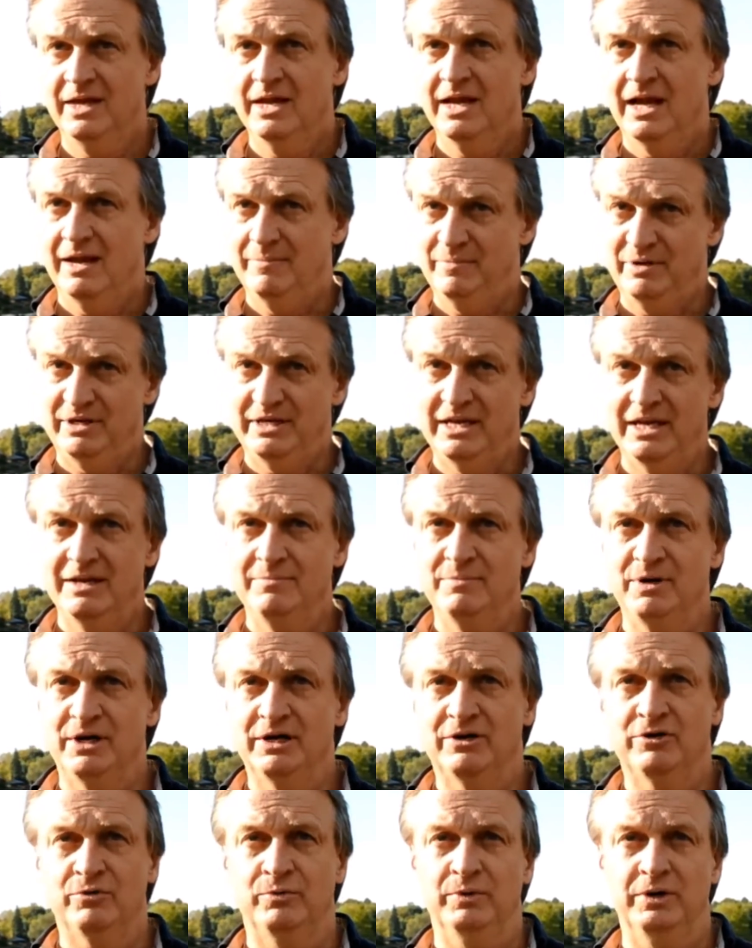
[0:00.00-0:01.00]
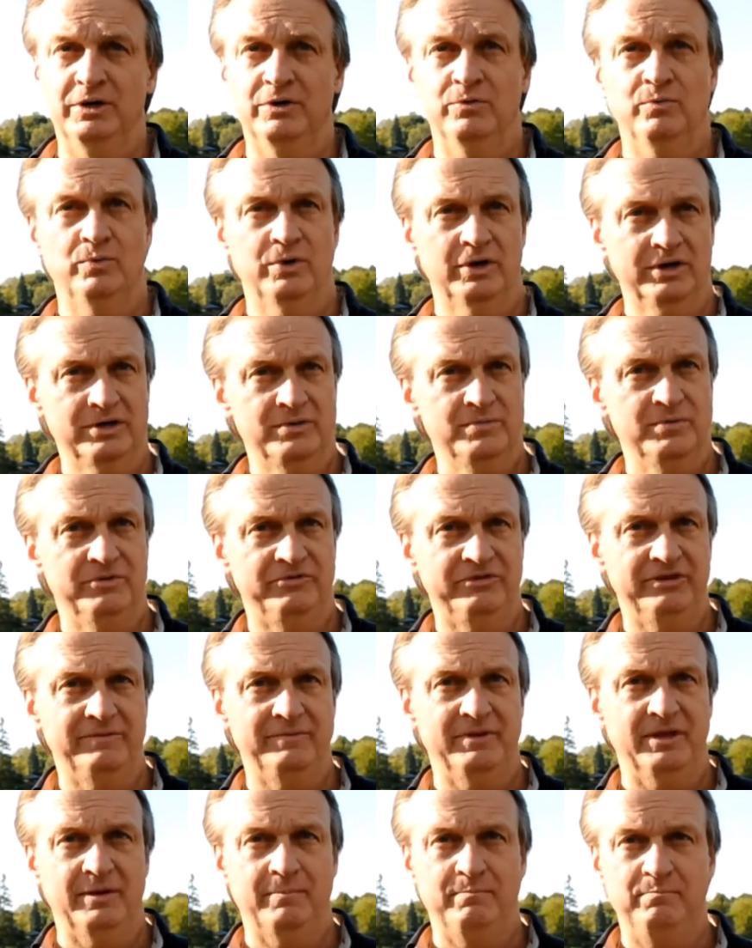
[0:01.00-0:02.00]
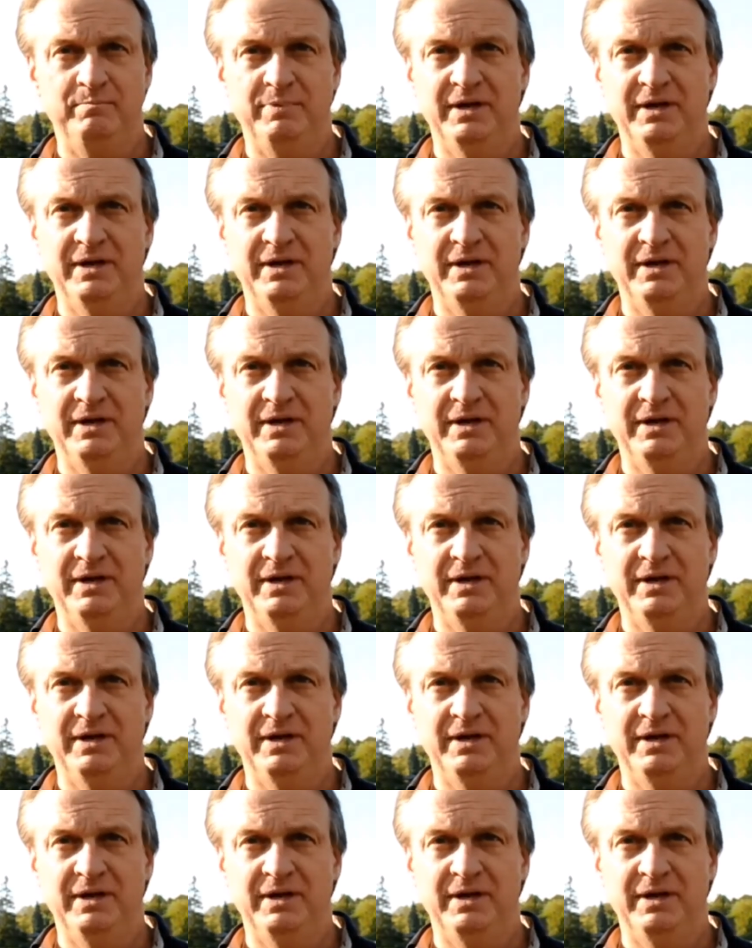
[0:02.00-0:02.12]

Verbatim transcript: I began my career working with some of the